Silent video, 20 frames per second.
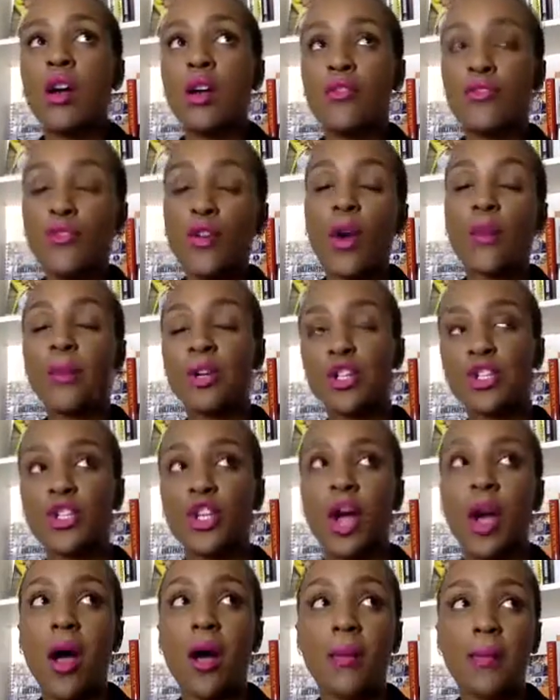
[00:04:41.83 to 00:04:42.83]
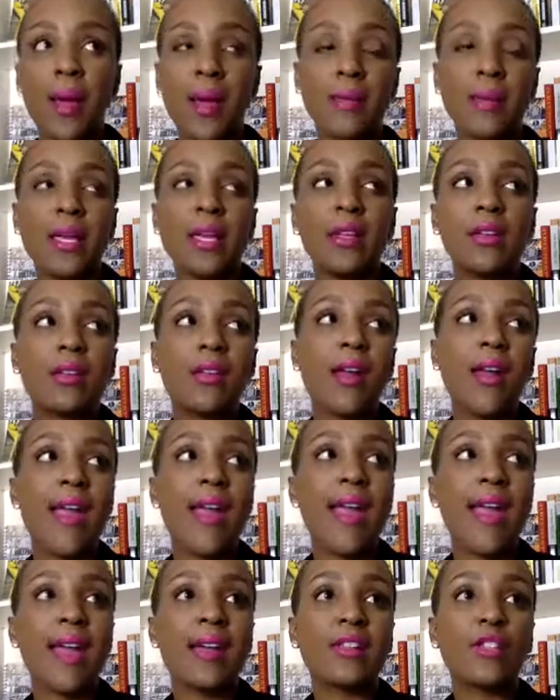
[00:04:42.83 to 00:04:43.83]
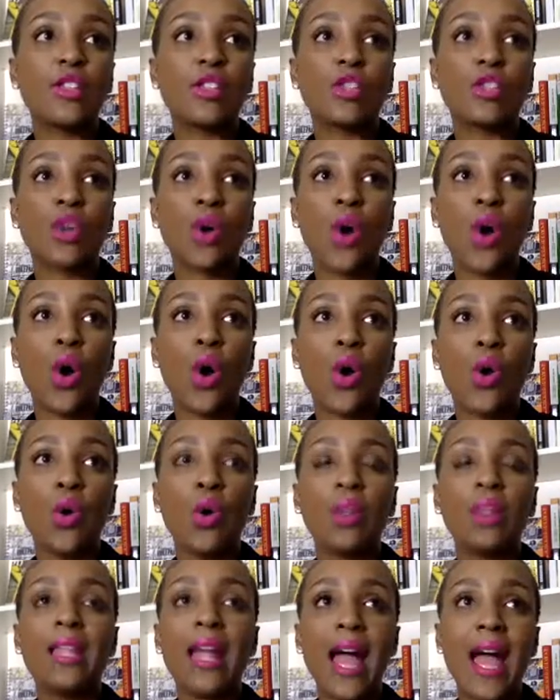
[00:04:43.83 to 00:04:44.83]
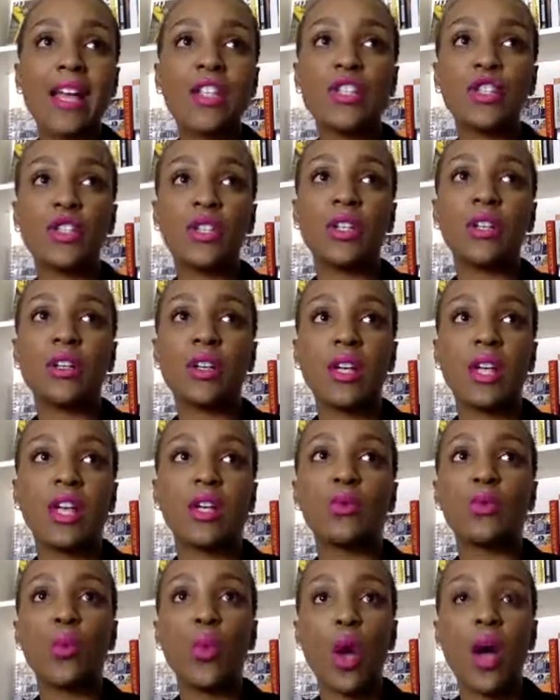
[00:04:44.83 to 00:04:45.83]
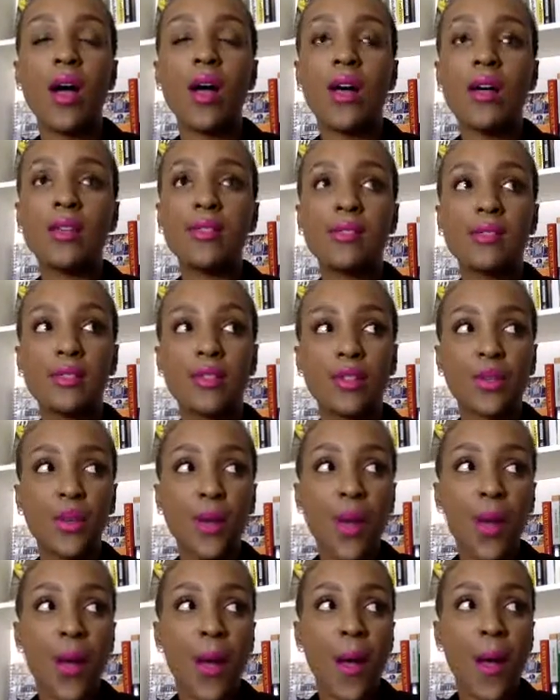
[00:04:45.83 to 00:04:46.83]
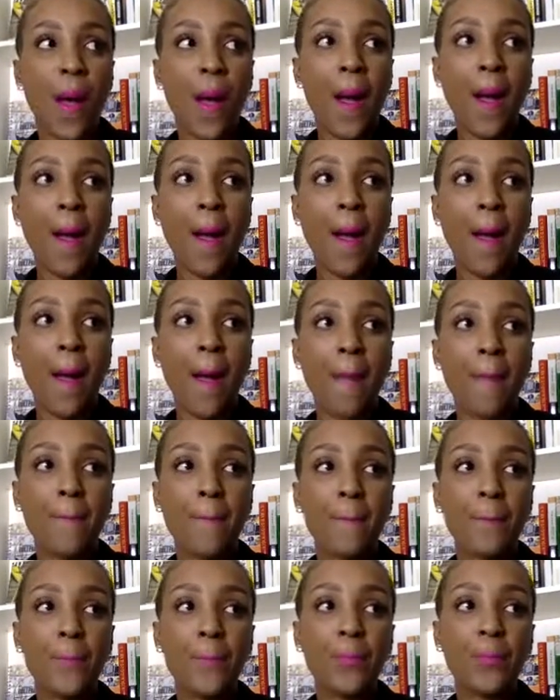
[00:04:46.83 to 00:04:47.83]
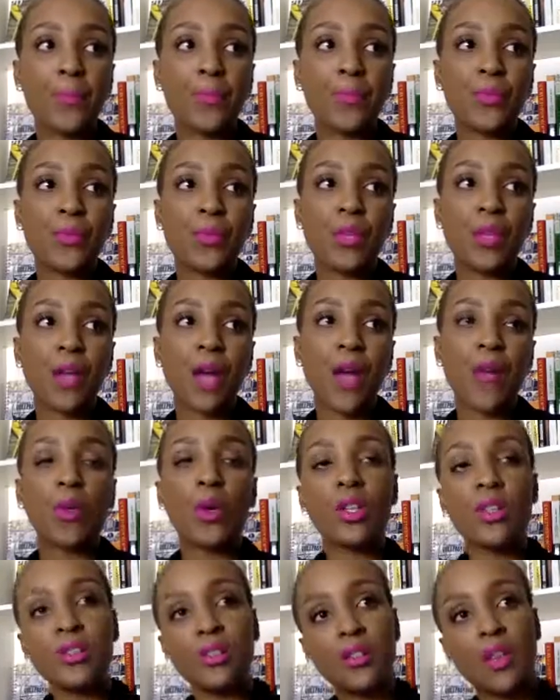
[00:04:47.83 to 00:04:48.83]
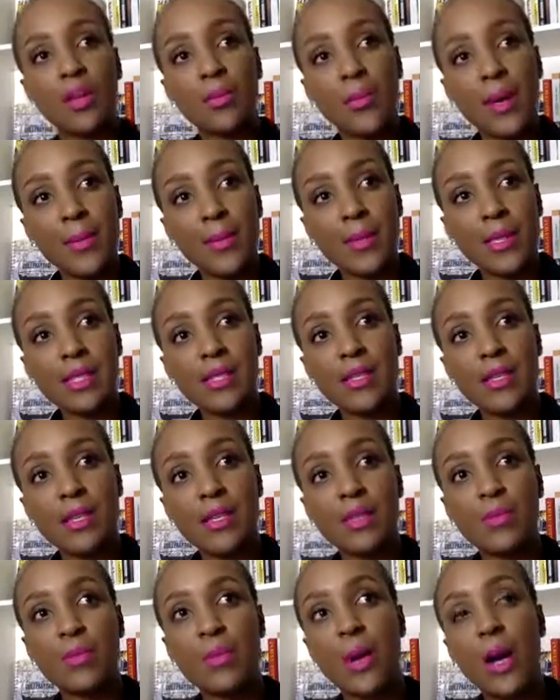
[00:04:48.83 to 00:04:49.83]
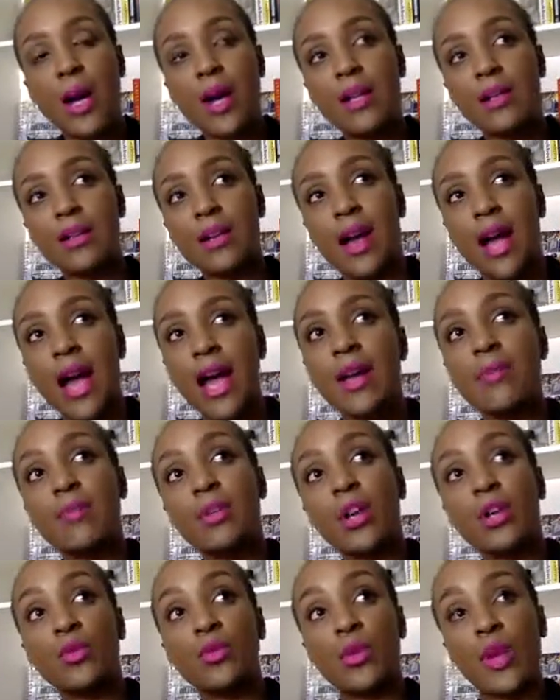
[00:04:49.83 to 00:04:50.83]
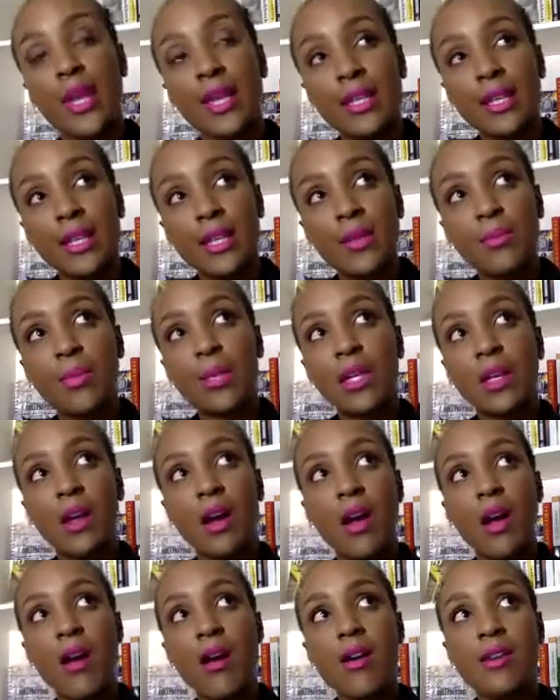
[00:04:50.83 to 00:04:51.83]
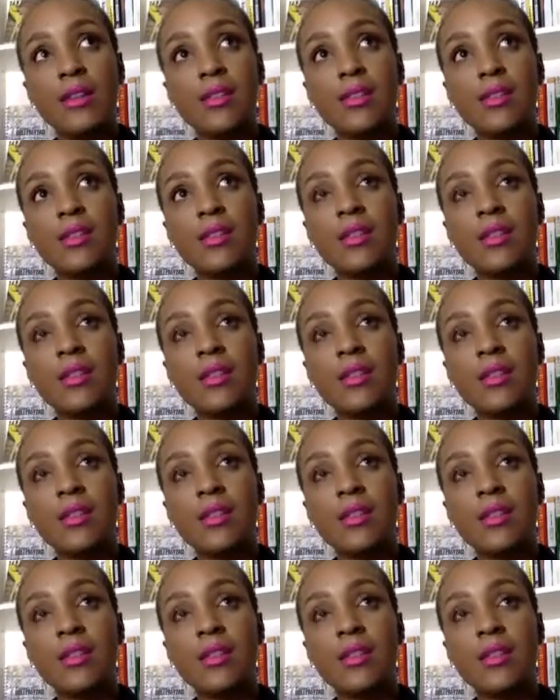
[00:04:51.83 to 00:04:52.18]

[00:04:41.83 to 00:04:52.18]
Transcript: From her job, I mean. And so last year it was, I want to start my business, but I'm not ready because